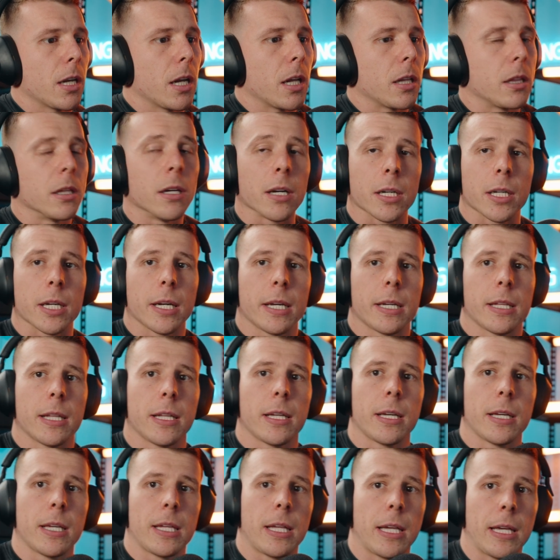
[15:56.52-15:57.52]
Look,
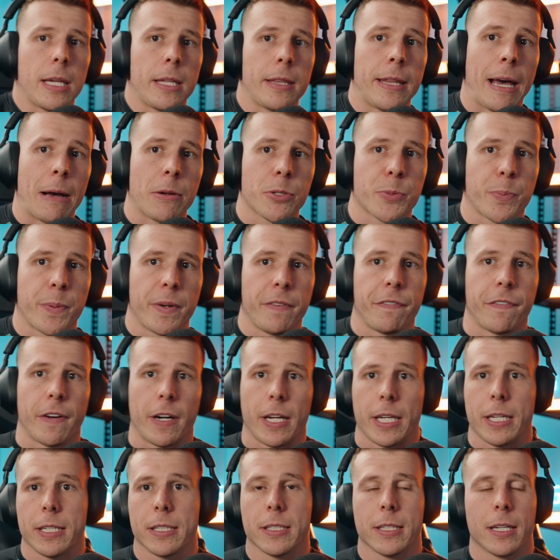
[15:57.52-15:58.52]
that was pretty funny.